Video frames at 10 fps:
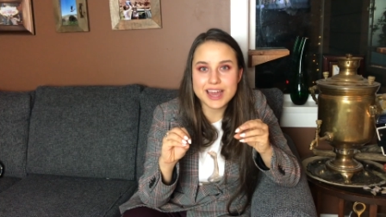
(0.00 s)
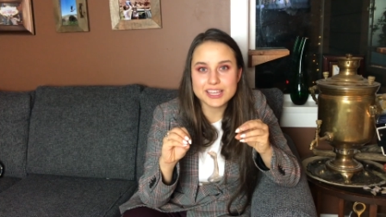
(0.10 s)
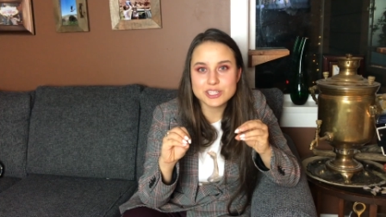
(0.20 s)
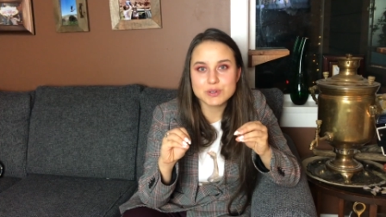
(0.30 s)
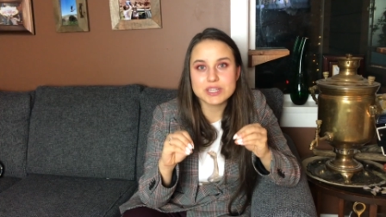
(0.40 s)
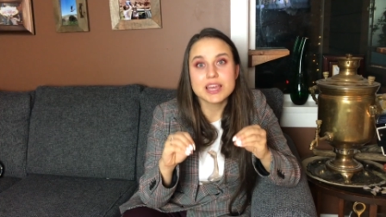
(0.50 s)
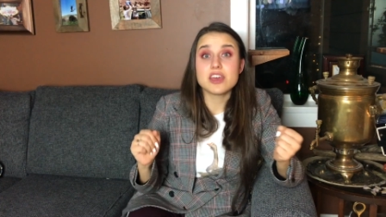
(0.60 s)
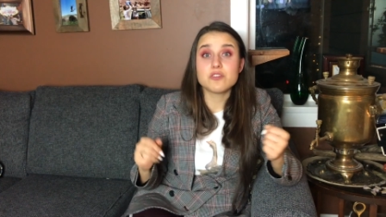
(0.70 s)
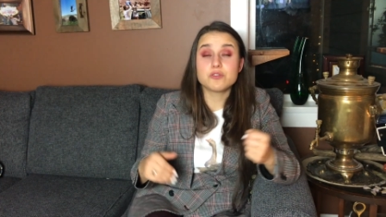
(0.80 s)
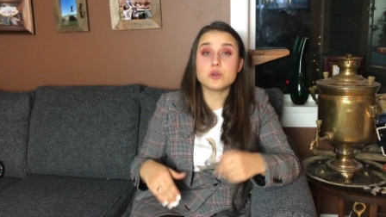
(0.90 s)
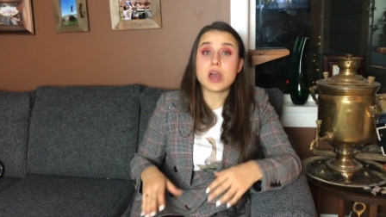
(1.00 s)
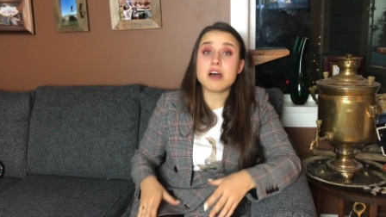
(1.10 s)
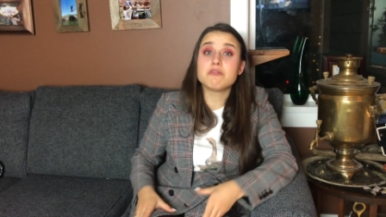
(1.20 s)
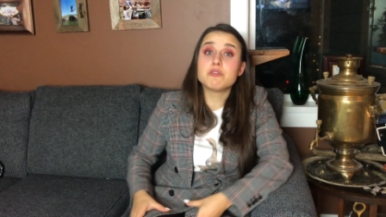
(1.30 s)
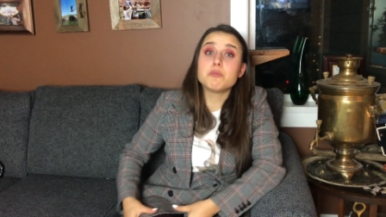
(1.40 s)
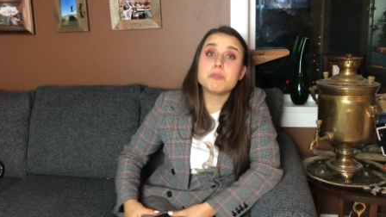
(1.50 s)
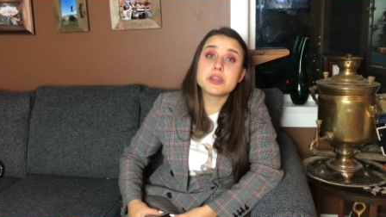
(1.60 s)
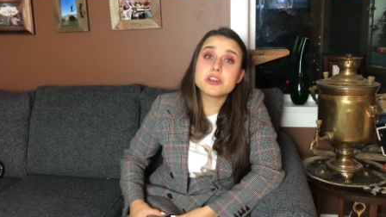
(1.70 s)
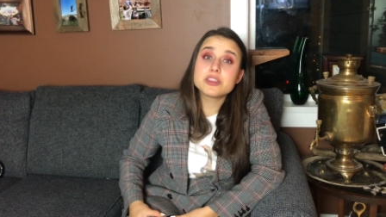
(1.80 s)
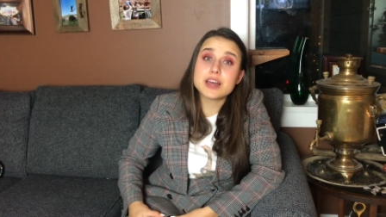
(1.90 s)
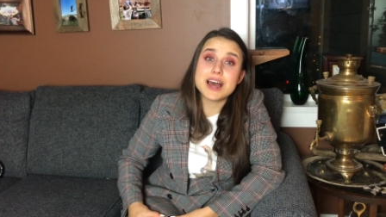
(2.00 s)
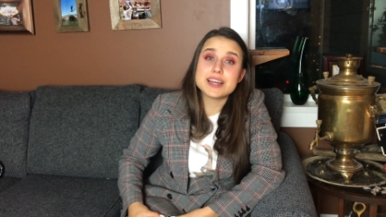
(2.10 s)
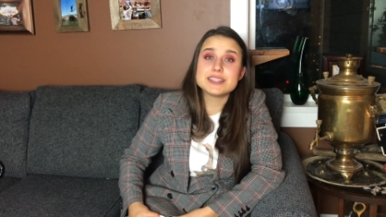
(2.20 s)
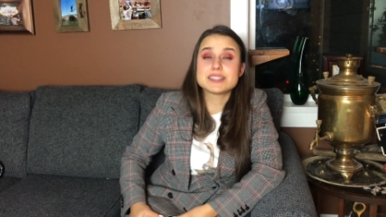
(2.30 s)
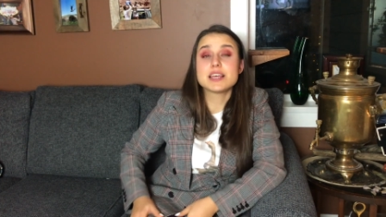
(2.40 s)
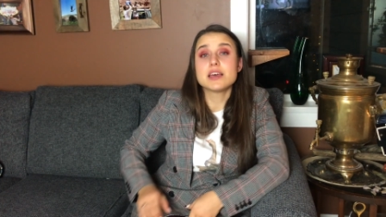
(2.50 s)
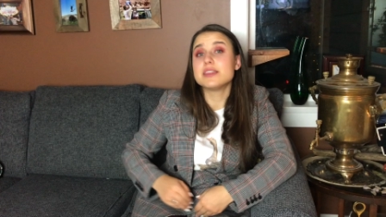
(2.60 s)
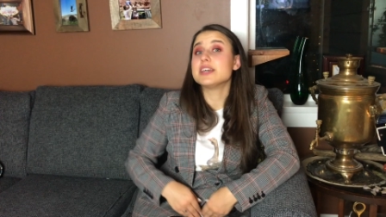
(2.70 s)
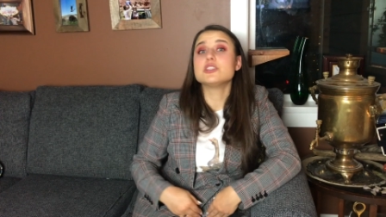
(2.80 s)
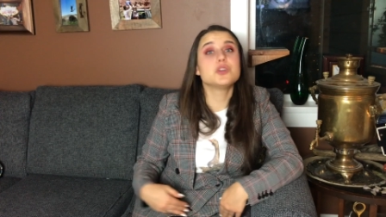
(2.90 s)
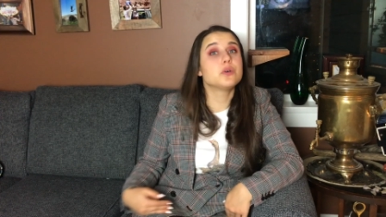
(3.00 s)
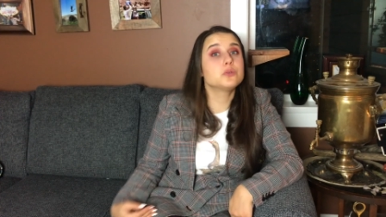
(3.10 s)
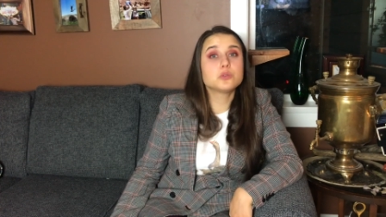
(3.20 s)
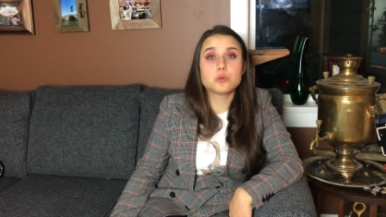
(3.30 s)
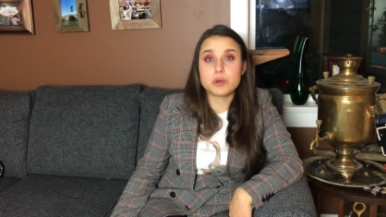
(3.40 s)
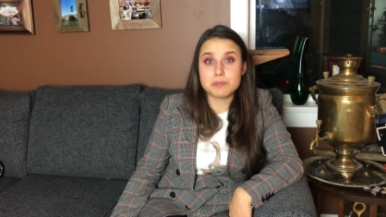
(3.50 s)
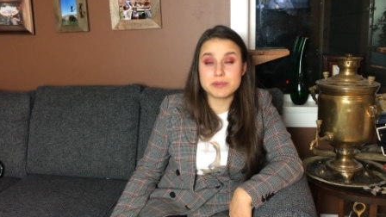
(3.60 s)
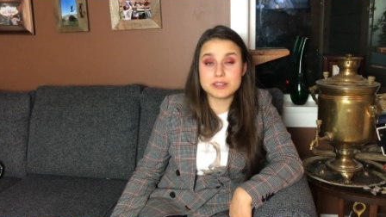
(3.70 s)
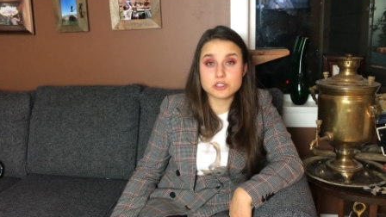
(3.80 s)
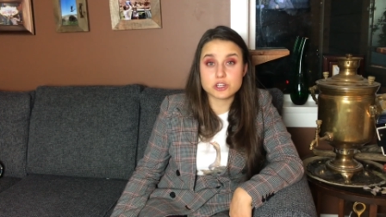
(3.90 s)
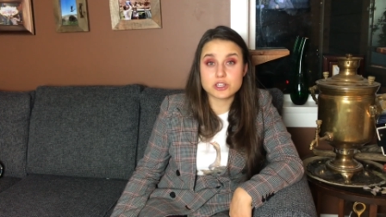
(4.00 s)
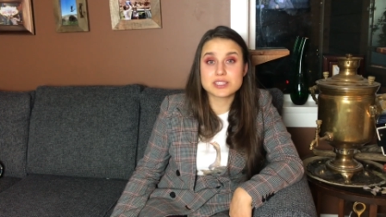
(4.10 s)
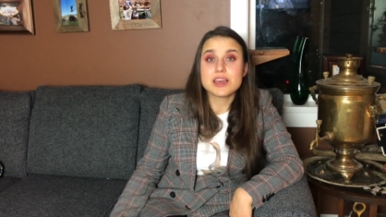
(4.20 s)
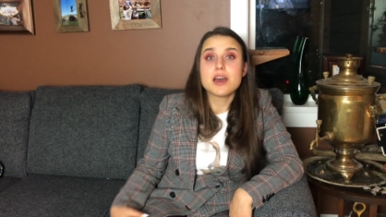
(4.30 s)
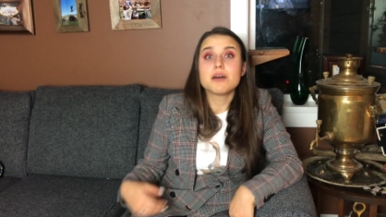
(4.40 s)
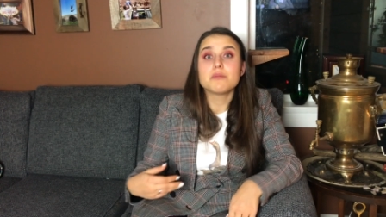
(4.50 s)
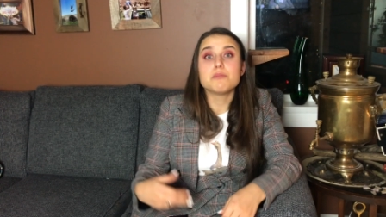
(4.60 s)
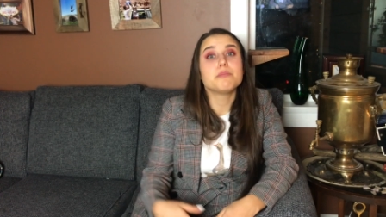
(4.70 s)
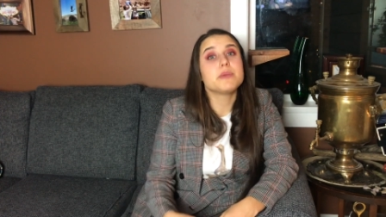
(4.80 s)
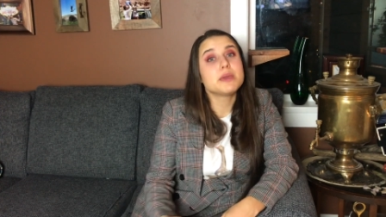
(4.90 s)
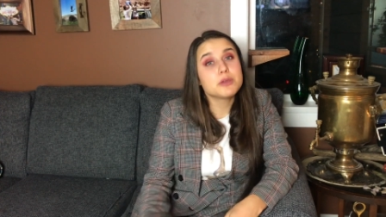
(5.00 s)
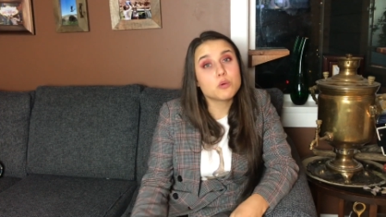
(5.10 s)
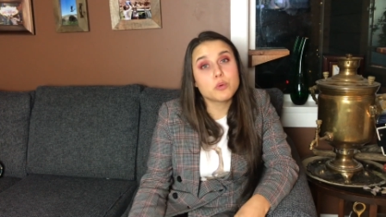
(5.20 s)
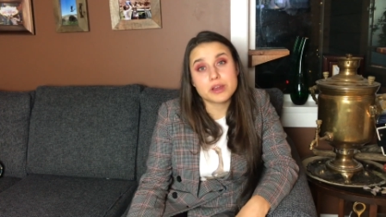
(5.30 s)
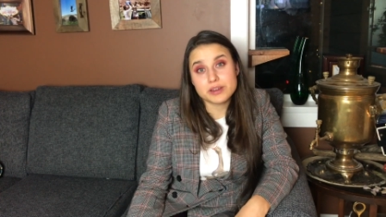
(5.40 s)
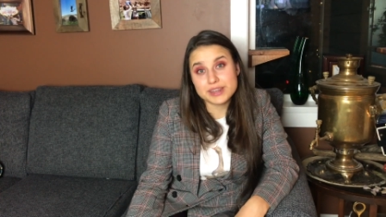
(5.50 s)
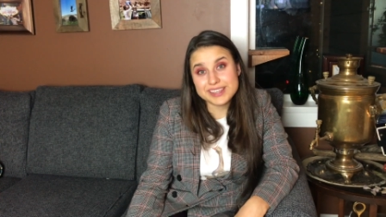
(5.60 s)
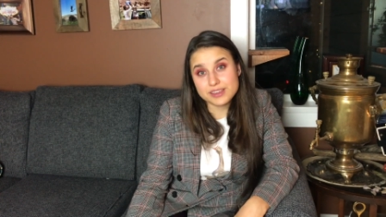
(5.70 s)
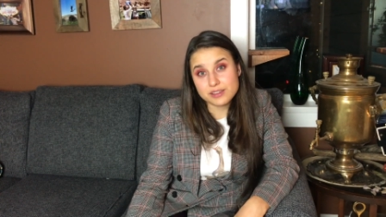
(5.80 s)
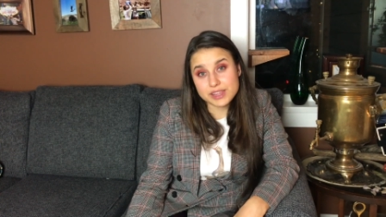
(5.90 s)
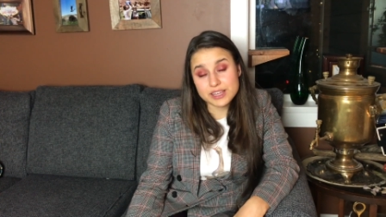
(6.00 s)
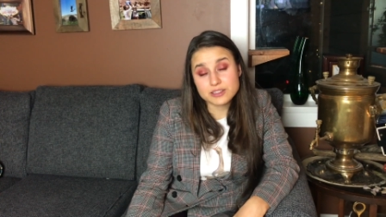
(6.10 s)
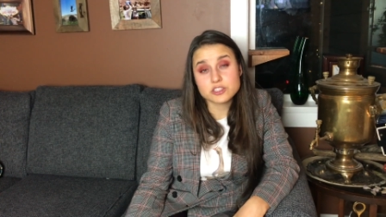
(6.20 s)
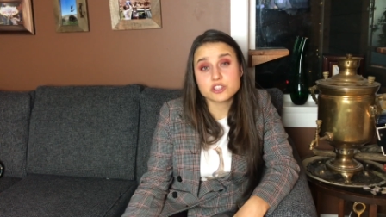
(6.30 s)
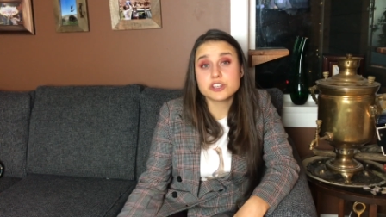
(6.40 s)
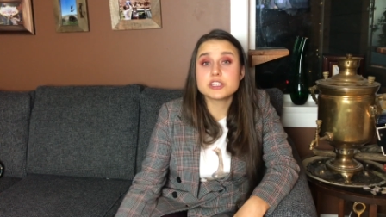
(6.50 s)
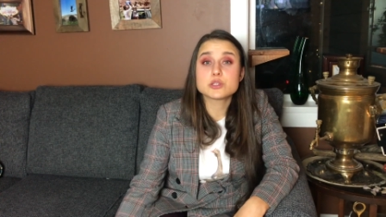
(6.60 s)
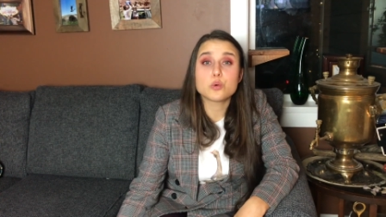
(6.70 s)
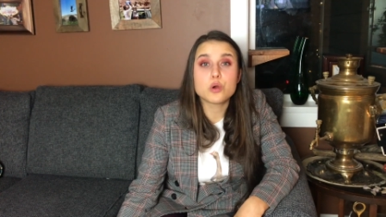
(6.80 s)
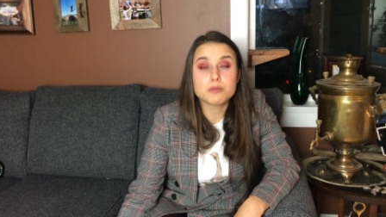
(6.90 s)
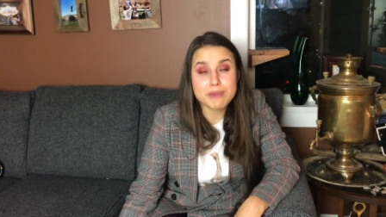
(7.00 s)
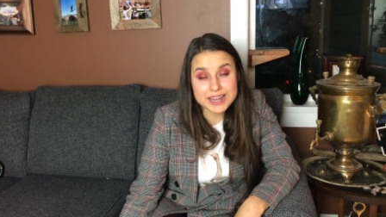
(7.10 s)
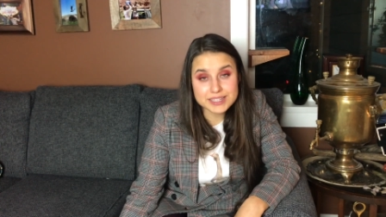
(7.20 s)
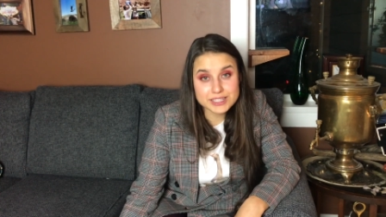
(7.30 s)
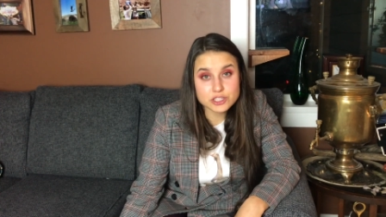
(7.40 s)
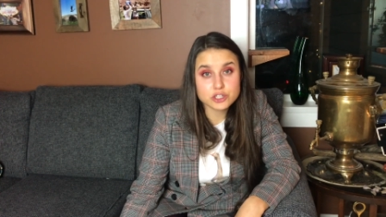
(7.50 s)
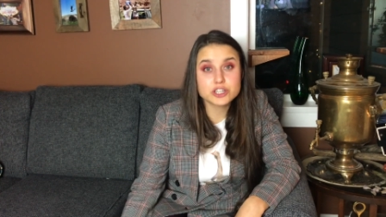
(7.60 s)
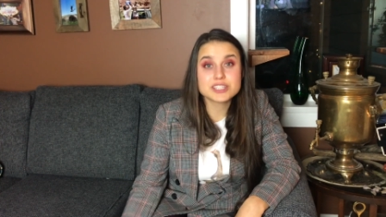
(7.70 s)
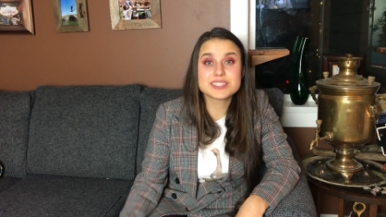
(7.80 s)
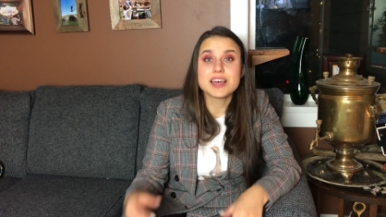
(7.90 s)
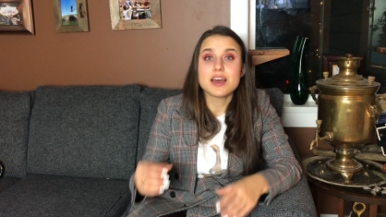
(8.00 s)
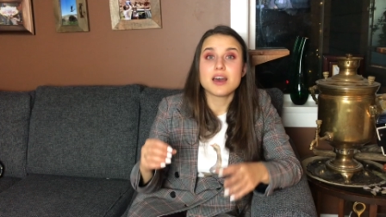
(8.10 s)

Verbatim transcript: eye to it. If you have bigger thighs, then don't wear mini skirts. Maybe wear knee-length skirts or maxi skirts,